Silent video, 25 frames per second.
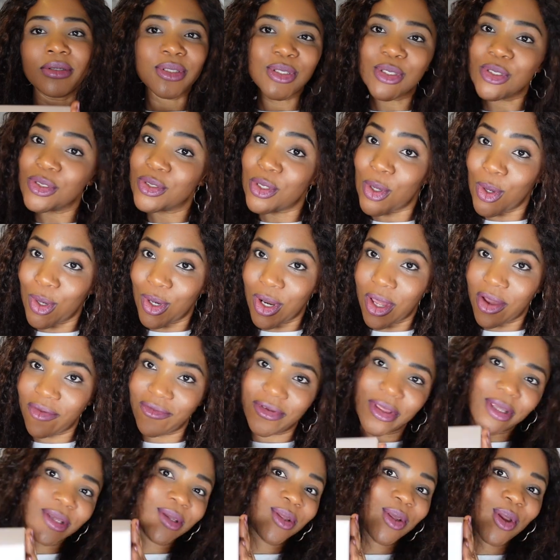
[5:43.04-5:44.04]
So
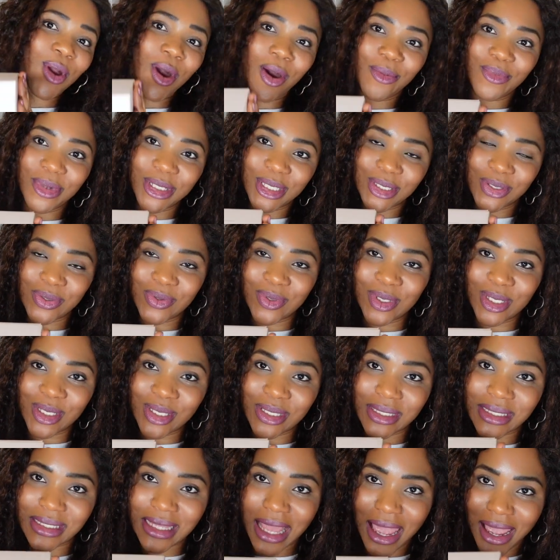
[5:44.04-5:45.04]
lovely. Coming to the
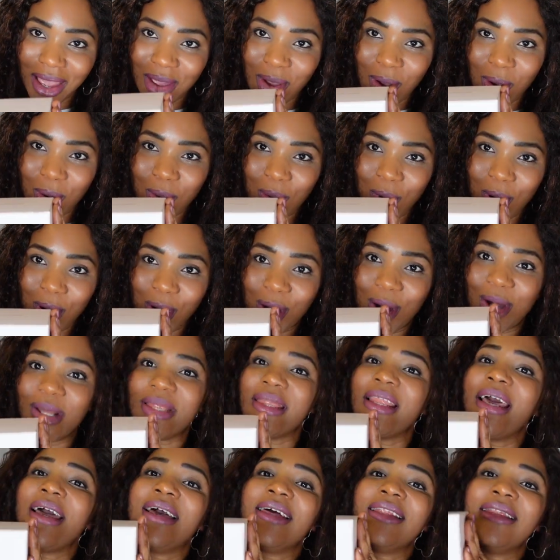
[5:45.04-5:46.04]
second
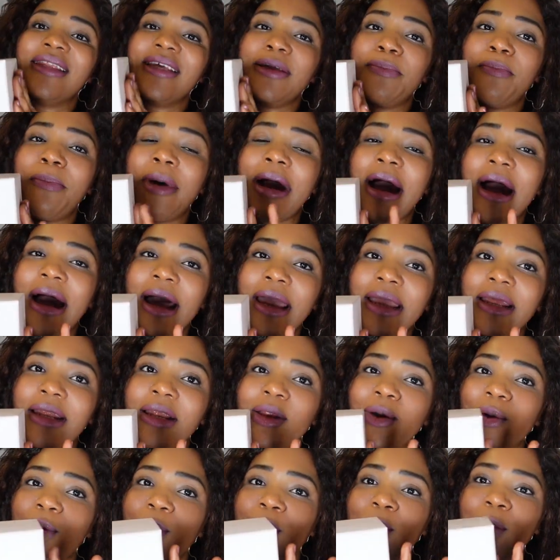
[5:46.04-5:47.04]
one, the
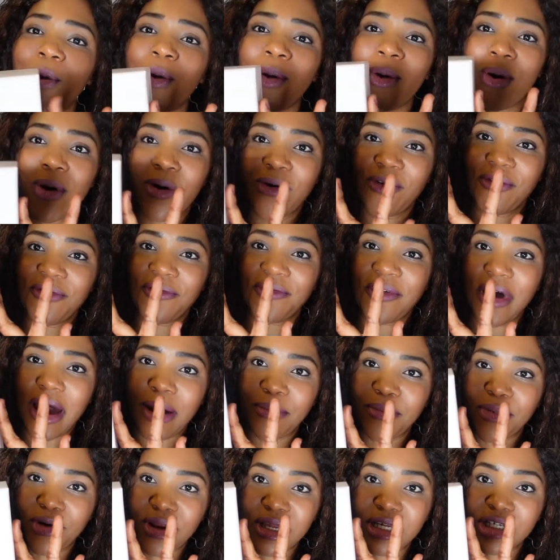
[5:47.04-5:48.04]
Pilo
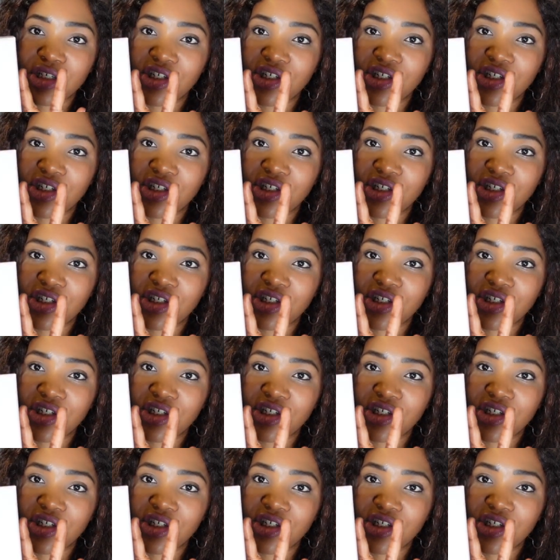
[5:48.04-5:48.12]
fabric